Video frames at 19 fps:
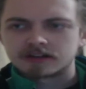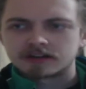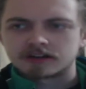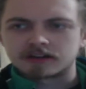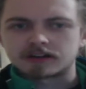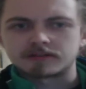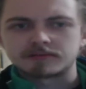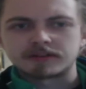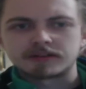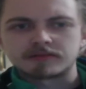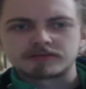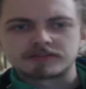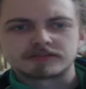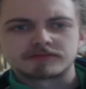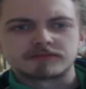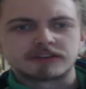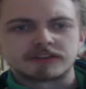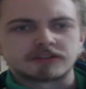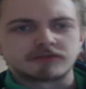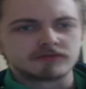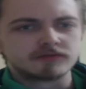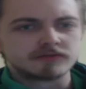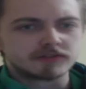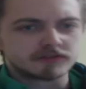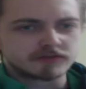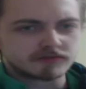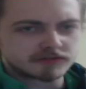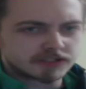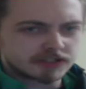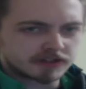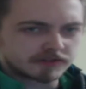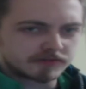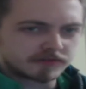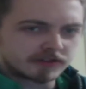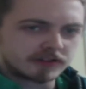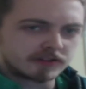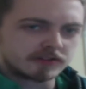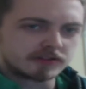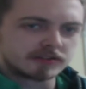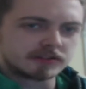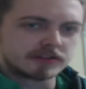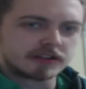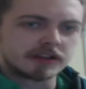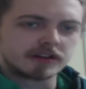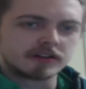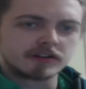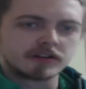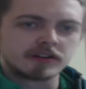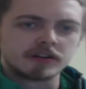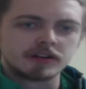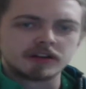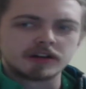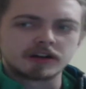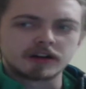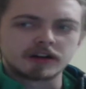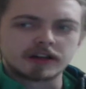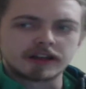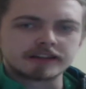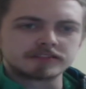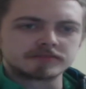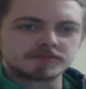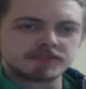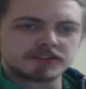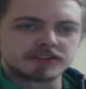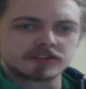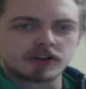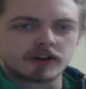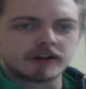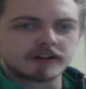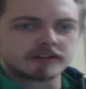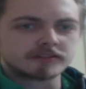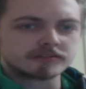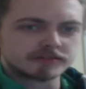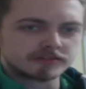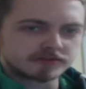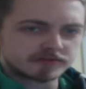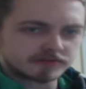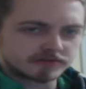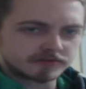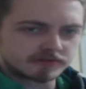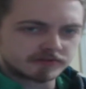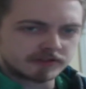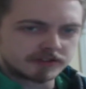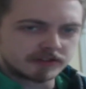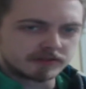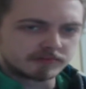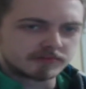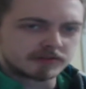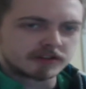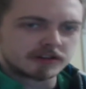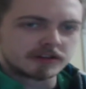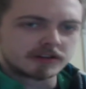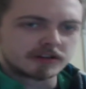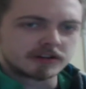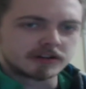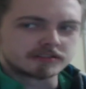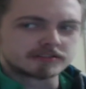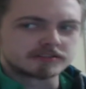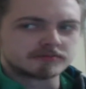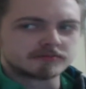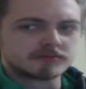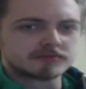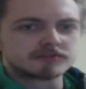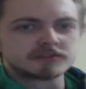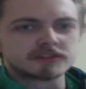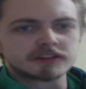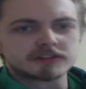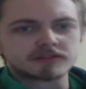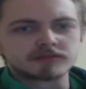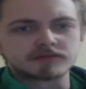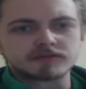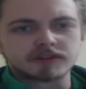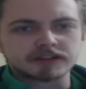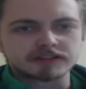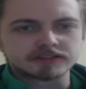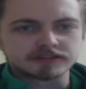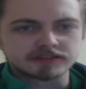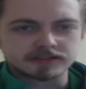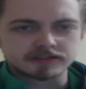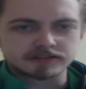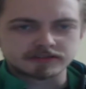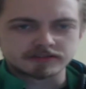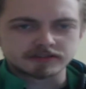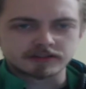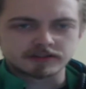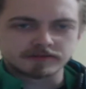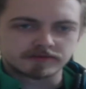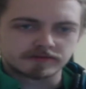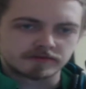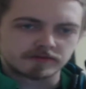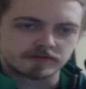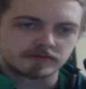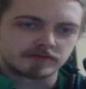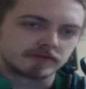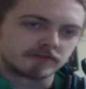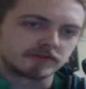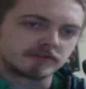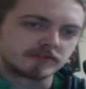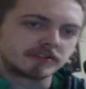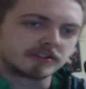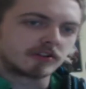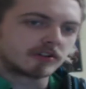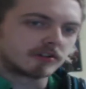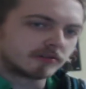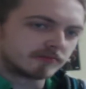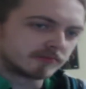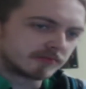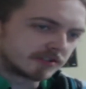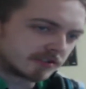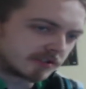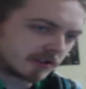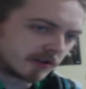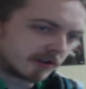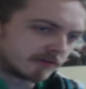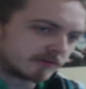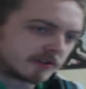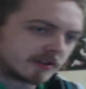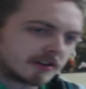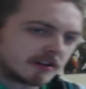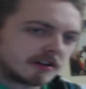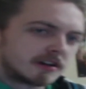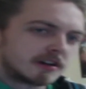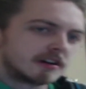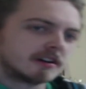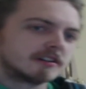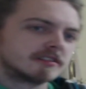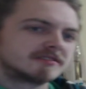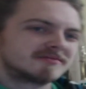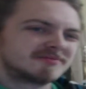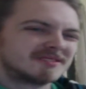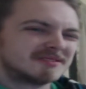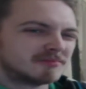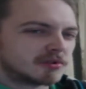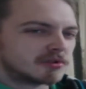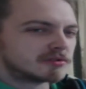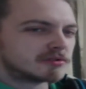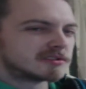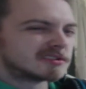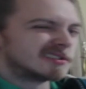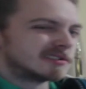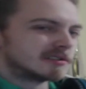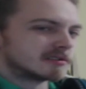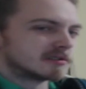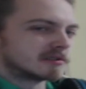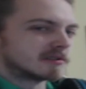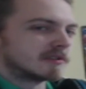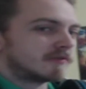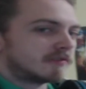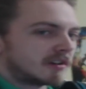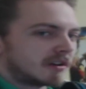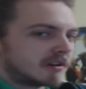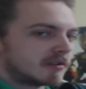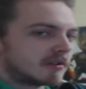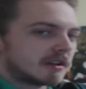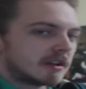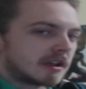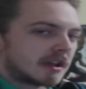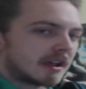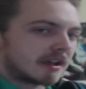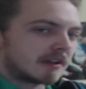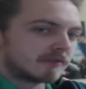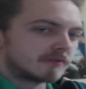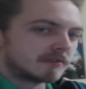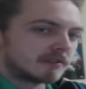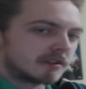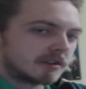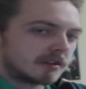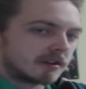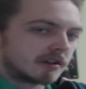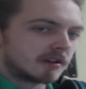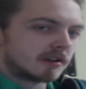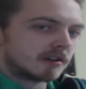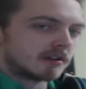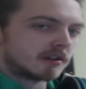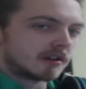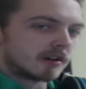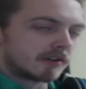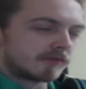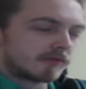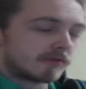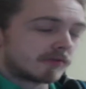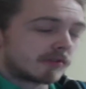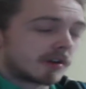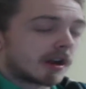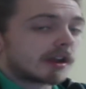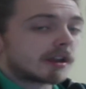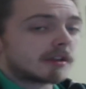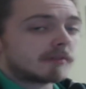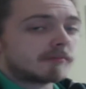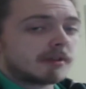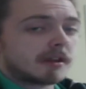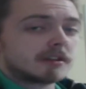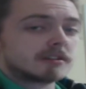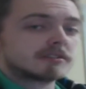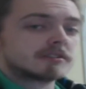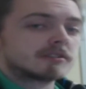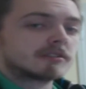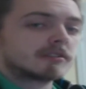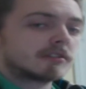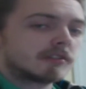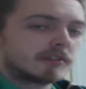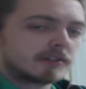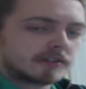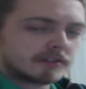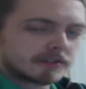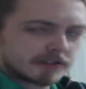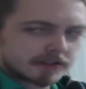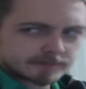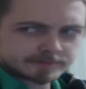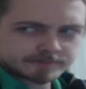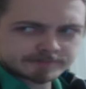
Uh, maybe some Naruto stuff here and there. Uh, it hasn't been the constant stream, uh, similar to like the wrestling stuff or the Arma stuff. Uh, it's been mostly just very heavily uh, variety based currently.